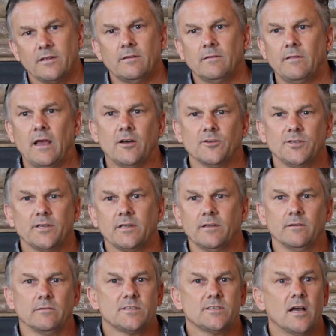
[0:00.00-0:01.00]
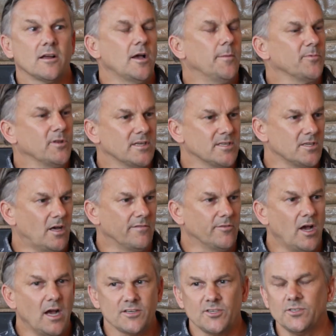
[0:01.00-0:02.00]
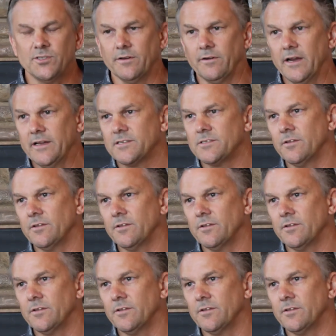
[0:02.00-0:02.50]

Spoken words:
the algae can suck up the dissolved oxygen, right?